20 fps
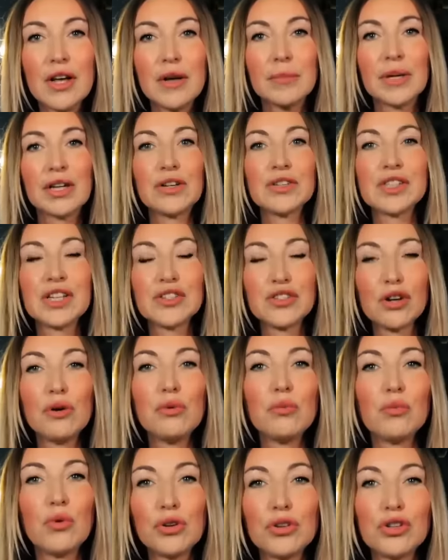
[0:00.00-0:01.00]
because they
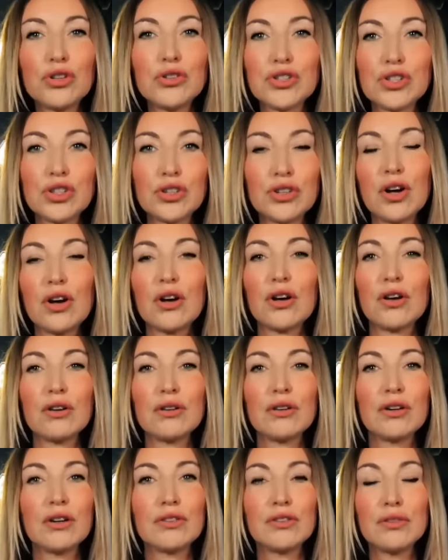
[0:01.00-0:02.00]
don't want you to
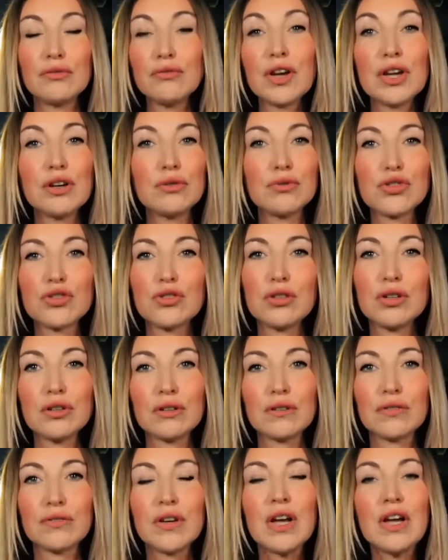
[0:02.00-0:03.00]
know the real
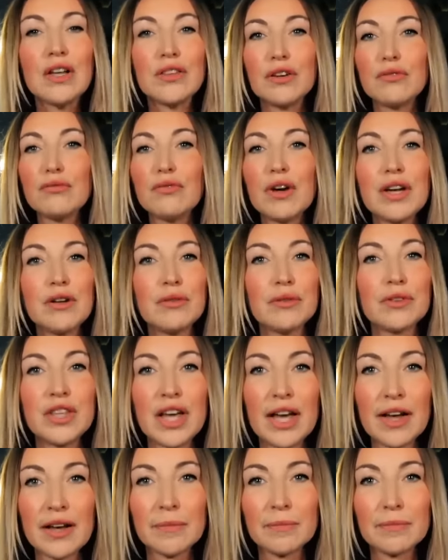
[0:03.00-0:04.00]
truth, the real
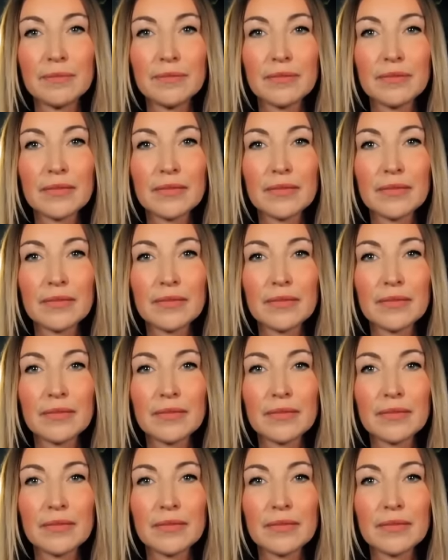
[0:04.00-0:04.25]
them.